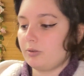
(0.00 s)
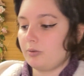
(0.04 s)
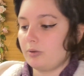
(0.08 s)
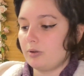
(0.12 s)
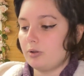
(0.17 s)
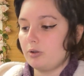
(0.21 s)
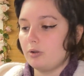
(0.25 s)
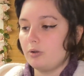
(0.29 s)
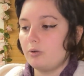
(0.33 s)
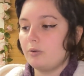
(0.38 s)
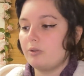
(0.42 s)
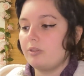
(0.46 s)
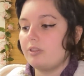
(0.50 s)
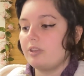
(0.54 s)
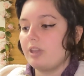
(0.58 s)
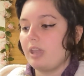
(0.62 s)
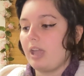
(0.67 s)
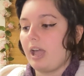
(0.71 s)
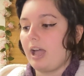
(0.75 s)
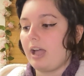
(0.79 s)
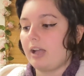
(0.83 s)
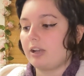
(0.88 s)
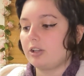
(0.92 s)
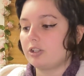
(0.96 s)
through
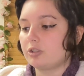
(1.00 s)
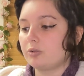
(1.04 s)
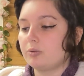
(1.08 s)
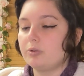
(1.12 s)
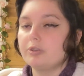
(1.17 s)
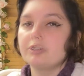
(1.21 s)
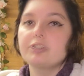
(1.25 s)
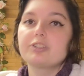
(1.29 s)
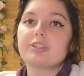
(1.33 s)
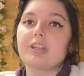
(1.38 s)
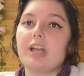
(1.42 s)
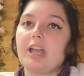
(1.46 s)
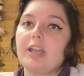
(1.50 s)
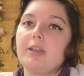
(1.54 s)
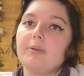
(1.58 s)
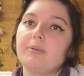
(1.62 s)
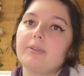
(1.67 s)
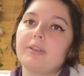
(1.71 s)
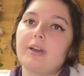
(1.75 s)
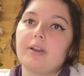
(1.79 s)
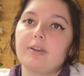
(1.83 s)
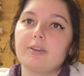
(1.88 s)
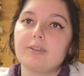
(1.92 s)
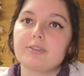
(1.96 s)
the actual site
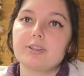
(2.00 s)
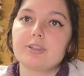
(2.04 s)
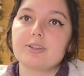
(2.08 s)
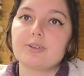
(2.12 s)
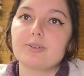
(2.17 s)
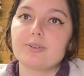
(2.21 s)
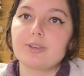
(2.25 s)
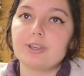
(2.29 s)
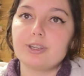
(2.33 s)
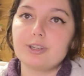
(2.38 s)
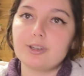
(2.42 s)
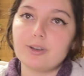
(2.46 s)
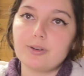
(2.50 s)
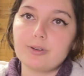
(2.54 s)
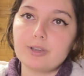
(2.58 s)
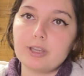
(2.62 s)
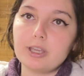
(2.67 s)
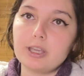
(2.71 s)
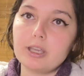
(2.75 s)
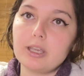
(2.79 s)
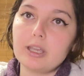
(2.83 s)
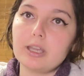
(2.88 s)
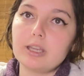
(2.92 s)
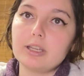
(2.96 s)
without using
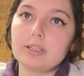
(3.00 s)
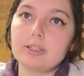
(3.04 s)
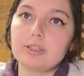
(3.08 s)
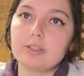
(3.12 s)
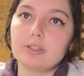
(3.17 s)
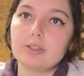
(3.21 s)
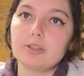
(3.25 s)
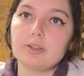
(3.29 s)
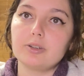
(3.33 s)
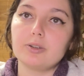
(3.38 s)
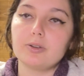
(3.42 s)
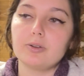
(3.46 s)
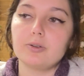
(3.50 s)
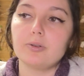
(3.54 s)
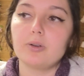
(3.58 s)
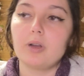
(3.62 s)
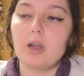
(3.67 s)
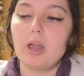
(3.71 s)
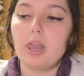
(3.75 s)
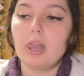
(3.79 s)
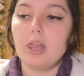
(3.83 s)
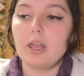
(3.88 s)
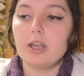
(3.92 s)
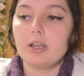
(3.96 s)
DokiDoki is to
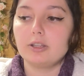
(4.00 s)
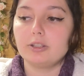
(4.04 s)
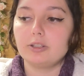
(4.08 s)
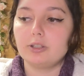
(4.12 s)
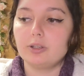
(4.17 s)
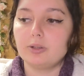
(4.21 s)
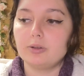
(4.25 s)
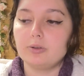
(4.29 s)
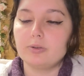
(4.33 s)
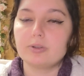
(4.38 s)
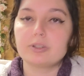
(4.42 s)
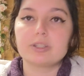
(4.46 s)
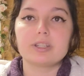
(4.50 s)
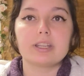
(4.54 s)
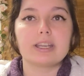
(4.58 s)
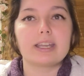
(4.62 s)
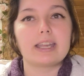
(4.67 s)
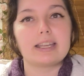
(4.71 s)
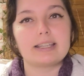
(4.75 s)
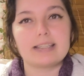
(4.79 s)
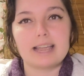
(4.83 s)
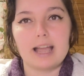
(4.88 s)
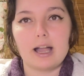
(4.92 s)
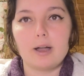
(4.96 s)
use
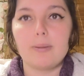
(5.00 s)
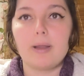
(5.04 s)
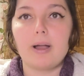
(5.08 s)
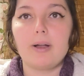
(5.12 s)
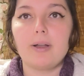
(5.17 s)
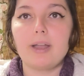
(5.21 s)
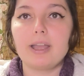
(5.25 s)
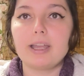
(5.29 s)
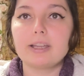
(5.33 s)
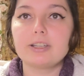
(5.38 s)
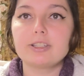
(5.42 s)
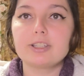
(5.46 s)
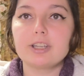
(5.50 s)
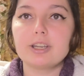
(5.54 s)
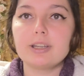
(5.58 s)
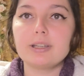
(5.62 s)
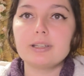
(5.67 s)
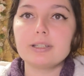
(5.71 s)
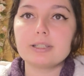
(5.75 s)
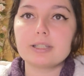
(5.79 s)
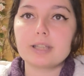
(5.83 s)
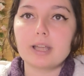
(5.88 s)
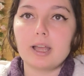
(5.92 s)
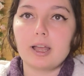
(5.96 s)
like a Taobao
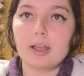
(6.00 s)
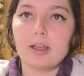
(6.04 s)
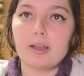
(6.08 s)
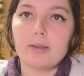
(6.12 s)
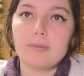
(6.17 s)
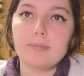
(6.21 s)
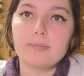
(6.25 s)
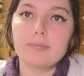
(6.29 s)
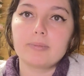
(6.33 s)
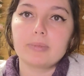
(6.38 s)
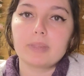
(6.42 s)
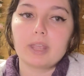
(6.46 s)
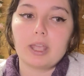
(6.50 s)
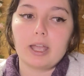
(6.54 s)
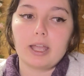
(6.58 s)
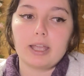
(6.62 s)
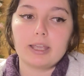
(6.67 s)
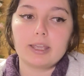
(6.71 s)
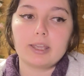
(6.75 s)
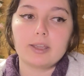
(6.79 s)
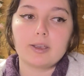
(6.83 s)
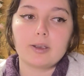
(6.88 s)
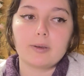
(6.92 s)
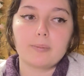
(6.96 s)
agent. I
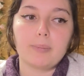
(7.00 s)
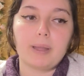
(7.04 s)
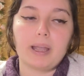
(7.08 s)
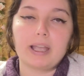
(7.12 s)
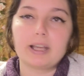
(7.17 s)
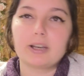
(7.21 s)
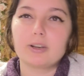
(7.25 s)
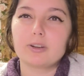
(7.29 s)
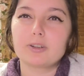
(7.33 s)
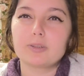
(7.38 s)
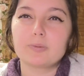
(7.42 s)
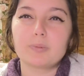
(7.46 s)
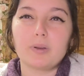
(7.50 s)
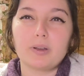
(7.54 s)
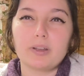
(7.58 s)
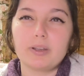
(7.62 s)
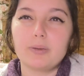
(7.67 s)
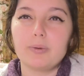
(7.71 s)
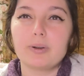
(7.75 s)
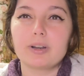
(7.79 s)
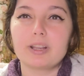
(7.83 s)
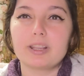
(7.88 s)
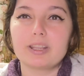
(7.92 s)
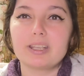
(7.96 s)
hear Biner is
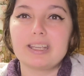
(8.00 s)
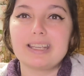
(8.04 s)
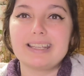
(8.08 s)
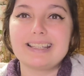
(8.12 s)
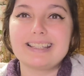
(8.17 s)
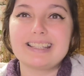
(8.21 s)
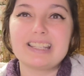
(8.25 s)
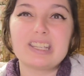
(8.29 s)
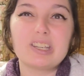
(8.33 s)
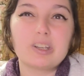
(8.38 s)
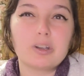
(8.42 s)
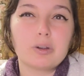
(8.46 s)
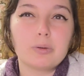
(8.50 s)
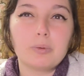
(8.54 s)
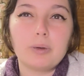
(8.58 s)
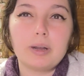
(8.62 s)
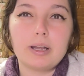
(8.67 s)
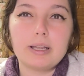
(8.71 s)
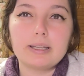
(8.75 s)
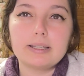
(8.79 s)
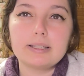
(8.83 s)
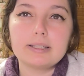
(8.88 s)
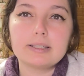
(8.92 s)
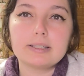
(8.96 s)
probably one of the easier
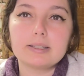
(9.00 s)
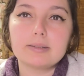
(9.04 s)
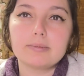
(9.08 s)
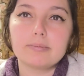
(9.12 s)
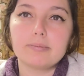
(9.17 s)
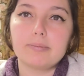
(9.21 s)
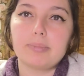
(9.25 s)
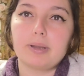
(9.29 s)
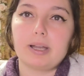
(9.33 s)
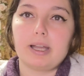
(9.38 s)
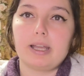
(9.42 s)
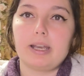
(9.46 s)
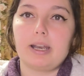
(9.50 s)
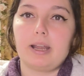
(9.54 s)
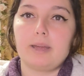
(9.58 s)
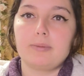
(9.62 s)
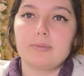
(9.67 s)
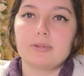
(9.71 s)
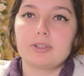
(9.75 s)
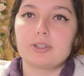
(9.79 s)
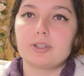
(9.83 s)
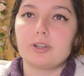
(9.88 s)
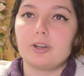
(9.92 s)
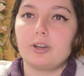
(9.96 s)
ones, but
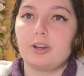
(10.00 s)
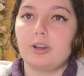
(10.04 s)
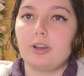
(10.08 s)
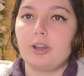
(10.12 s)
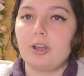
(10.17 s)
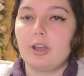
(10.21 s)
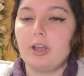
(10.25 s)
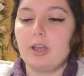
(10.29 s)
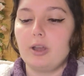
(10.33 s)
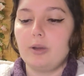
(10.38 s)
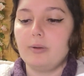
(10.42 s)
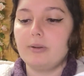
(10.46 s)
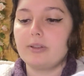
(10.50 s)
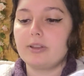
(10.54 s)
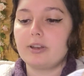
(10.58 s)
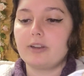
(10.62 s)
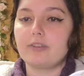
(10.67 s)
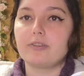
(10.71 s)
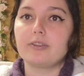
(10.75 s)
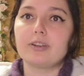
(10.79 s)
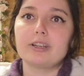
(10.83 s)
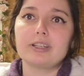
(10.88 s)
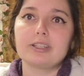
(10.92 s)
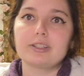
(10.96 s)
I'm sure with
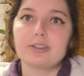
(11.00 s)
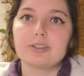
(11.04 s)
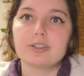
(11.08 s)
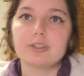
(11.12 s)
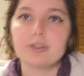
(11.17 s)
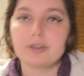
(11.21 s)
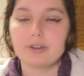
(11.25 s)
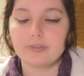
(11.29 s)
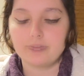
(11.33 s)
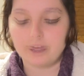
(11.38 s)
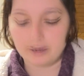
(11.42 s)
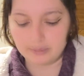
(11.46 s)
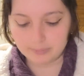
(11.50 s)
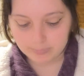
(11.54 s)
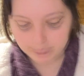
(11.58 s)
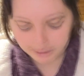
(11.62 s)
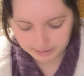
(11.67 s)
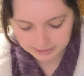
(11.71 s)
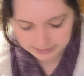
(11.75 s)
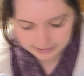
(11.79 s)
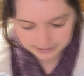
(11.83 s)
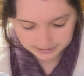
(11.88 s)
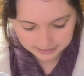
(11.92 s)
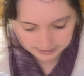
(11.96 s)
enough research you could find
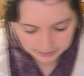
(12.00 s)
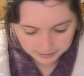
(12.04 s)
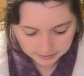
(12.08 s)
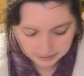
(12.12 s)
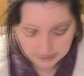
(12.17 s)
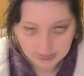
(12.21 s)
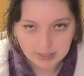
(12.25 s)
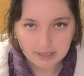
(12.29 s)
plenty.